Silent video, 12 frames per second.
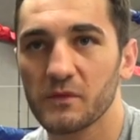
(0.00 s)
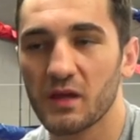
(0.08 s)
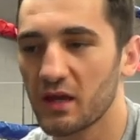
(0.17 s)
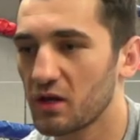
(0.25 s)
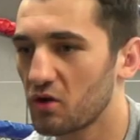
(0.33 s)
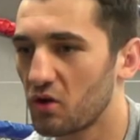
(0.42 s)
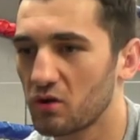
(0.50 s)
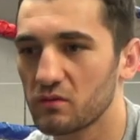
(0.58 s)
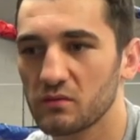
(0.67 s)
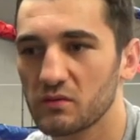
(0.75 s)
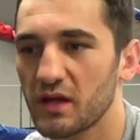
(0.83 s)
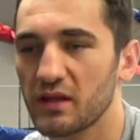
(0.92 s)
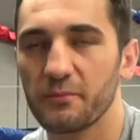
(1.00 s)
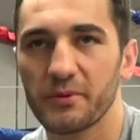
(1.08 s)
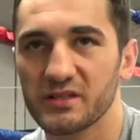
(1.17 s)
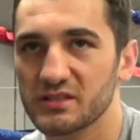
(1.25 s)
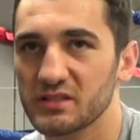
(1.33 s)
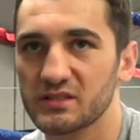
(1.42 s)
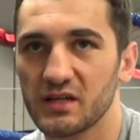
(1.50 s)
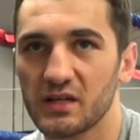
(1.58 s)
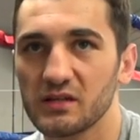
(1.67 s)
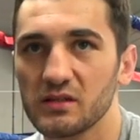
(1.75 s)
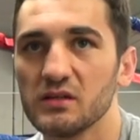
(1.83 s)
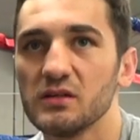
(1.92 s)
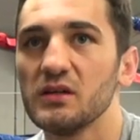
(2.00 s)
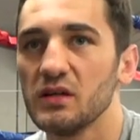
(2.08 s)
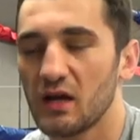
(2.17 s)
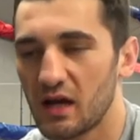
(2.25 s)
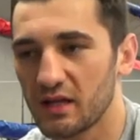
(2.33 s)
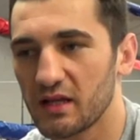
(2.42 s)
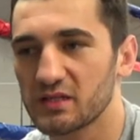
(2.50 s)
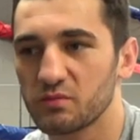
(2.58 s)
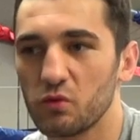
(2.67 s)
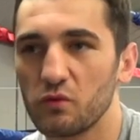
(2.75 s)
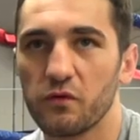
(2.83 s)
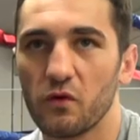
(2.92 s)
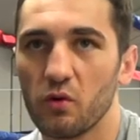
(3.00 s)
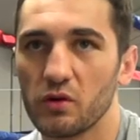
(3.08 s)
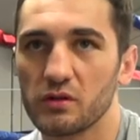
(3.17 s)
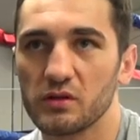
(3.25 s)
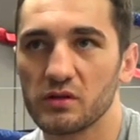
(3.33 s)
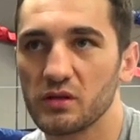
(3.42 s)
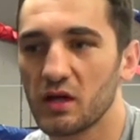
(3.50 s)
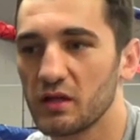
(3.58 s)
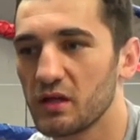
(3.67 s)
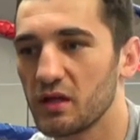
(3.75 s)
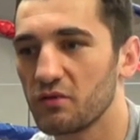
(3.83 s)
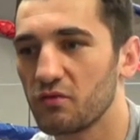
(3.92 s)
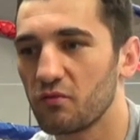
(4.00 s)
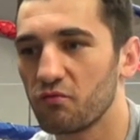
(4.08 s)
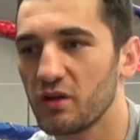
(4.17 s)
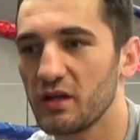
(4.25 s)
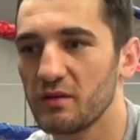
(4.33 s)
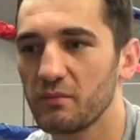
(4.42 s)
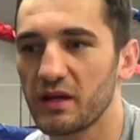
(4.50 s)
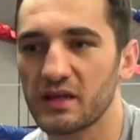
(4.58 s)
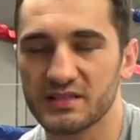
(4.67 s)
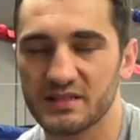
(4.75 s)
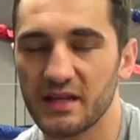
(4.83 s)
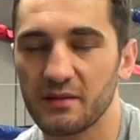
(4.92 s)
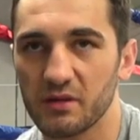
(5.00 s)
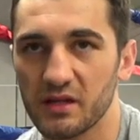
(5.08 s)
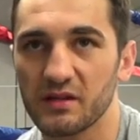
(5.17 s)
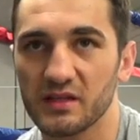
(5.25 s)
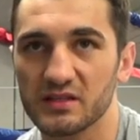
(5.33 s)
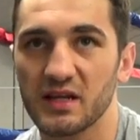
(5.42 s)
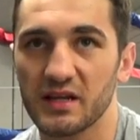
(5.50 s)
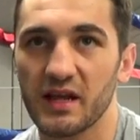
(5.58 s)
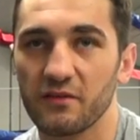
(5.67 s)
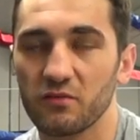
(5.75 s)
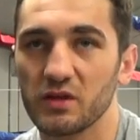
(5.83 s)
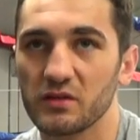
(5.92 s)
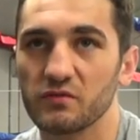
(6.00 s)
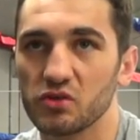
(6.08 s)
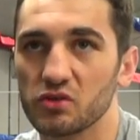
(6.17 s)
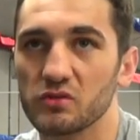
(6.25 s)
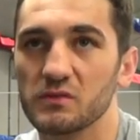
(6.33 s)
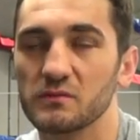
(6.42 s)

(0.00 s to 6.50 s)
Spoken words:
Get it on. Get the business done, and let's move forward and really make a statement in this light heavyweight division.